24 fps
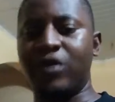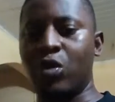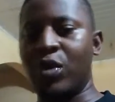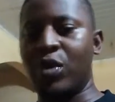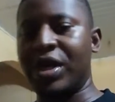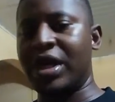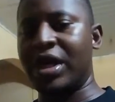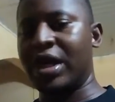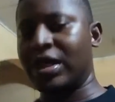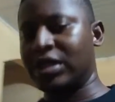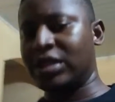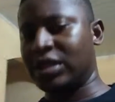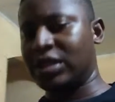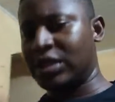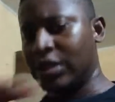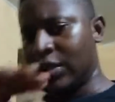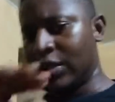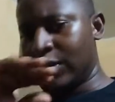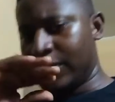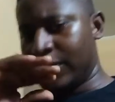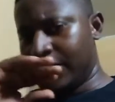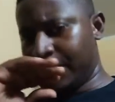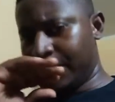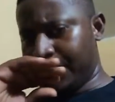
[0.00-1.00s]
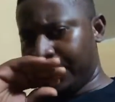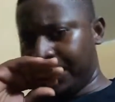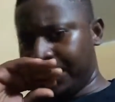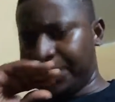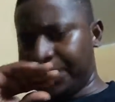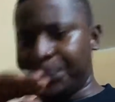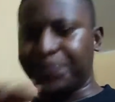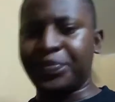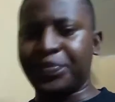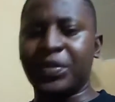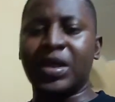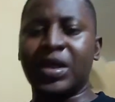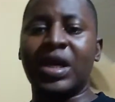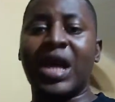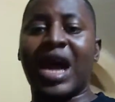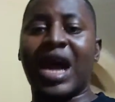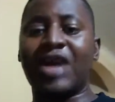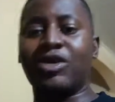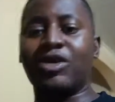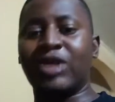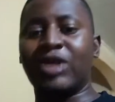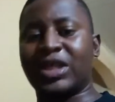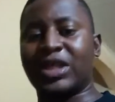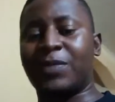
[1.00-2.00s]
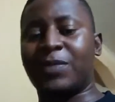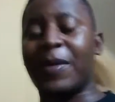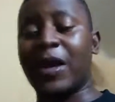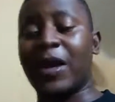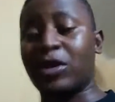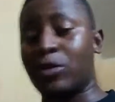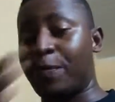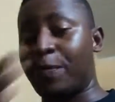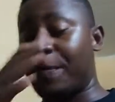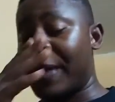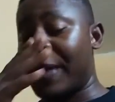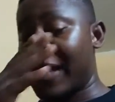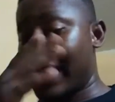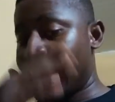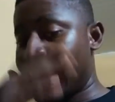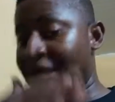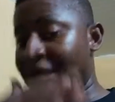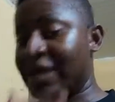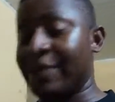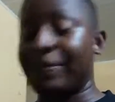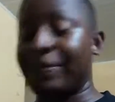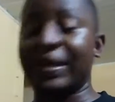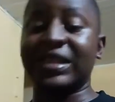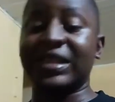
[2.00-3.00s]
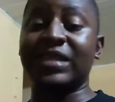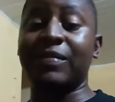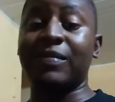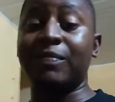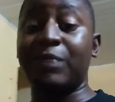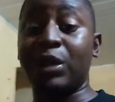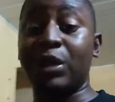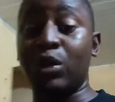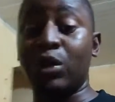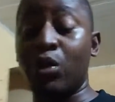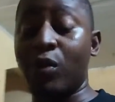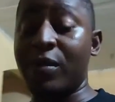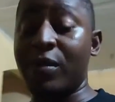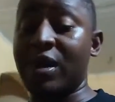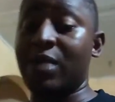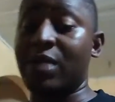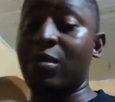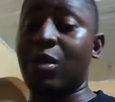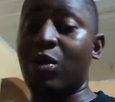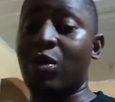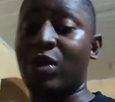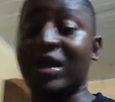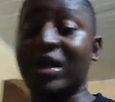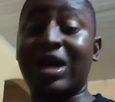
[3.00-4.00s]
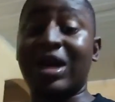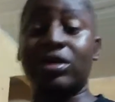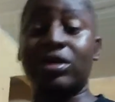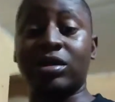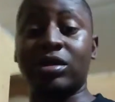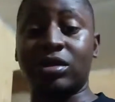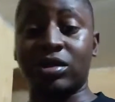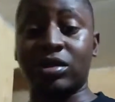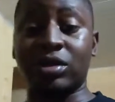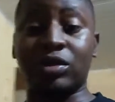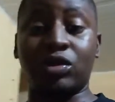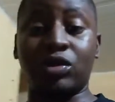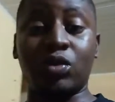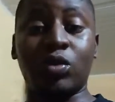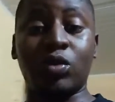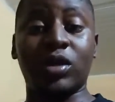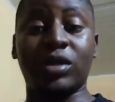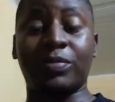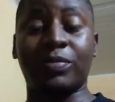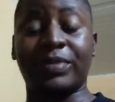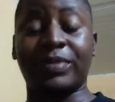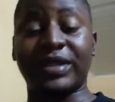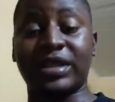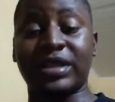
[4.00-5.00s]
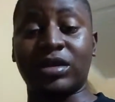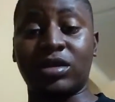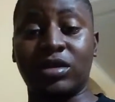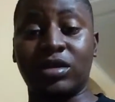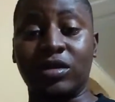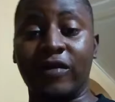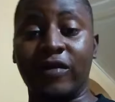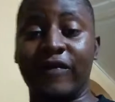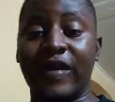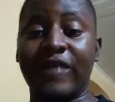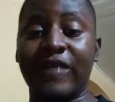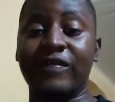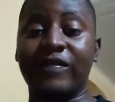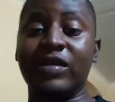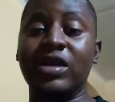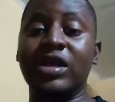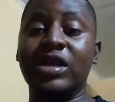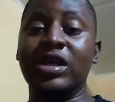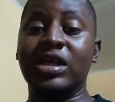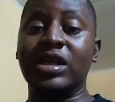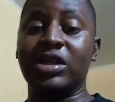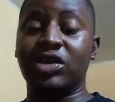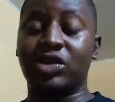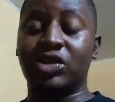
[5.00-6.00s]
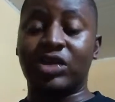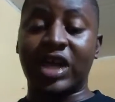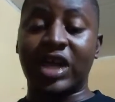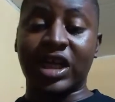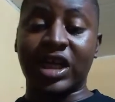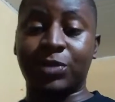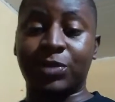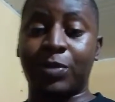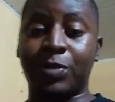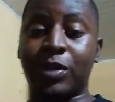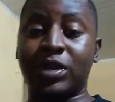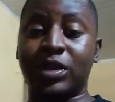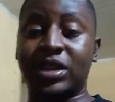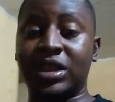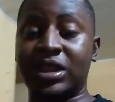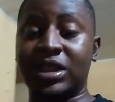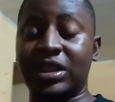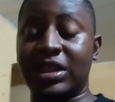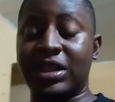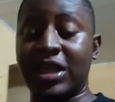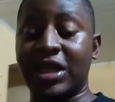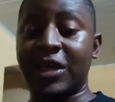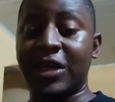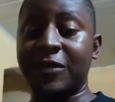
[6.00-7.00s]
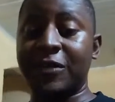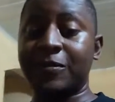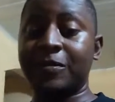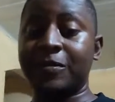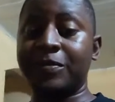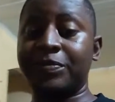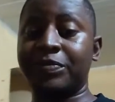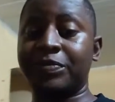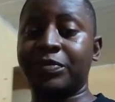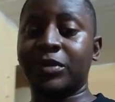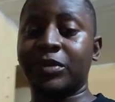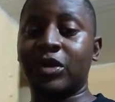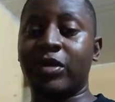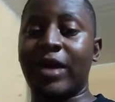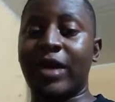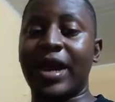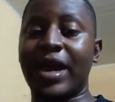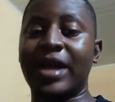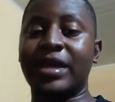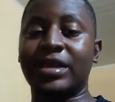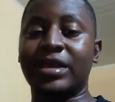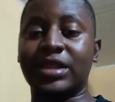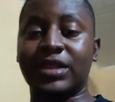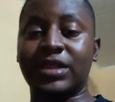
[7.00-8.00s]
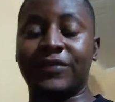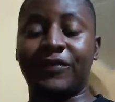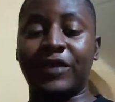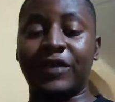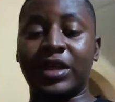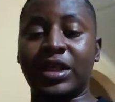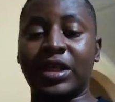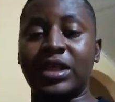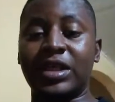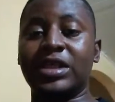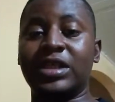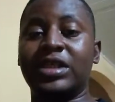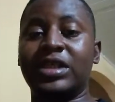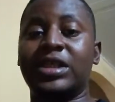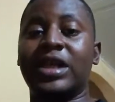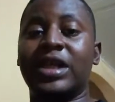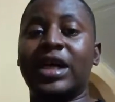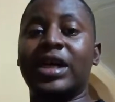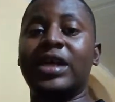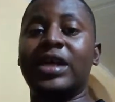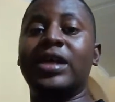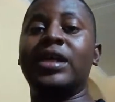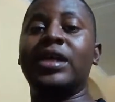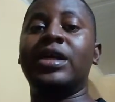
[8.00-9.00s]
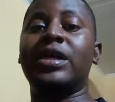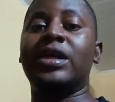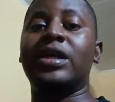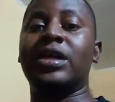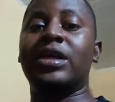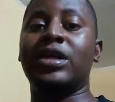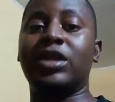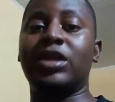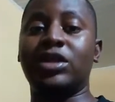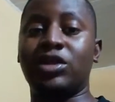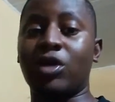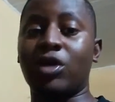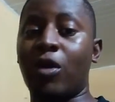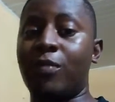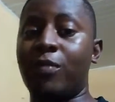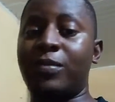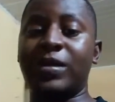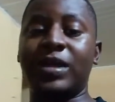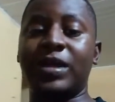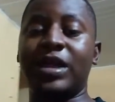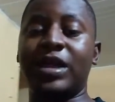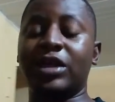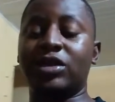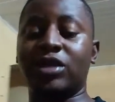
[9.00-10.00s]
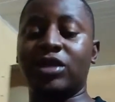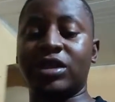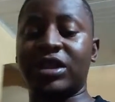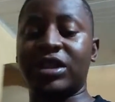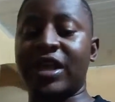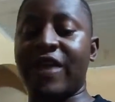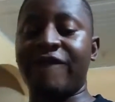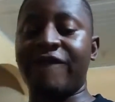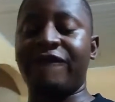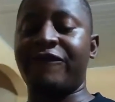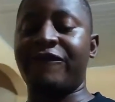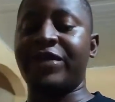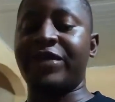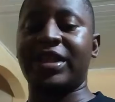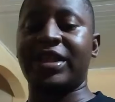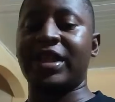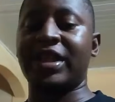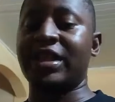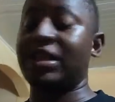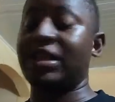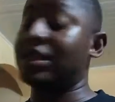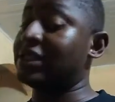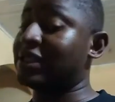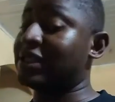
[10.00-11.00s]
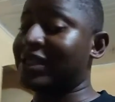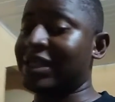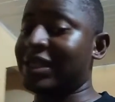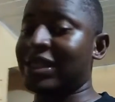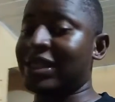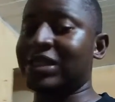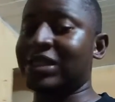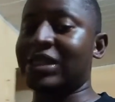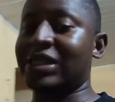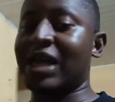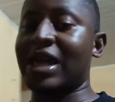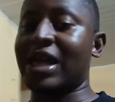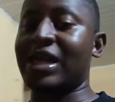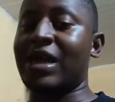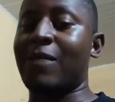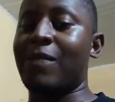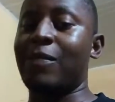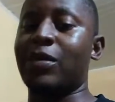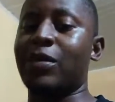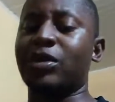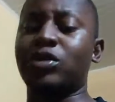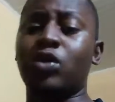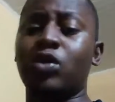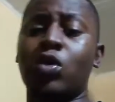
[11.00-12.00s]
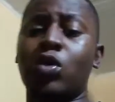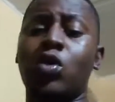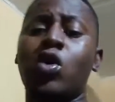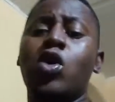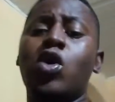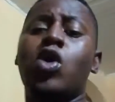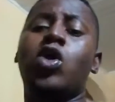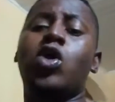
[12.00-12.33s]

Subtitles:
the weekends. And you expect to pay the person below minimum wage. How do you want the person to survive? His transport is there, right? His feeding is there, his obligations, everything is inside that money. So